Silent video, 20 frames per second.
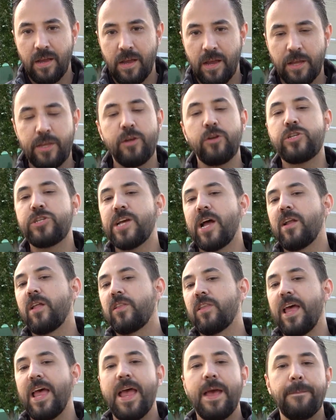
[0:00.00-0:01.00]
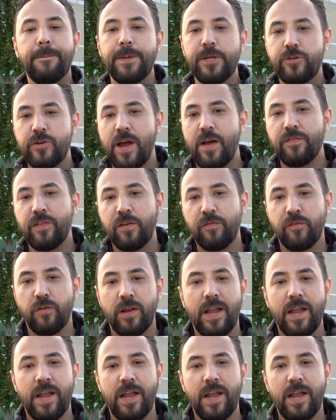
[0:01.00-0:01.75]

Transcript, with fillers: A huge shout out to MP Drafting for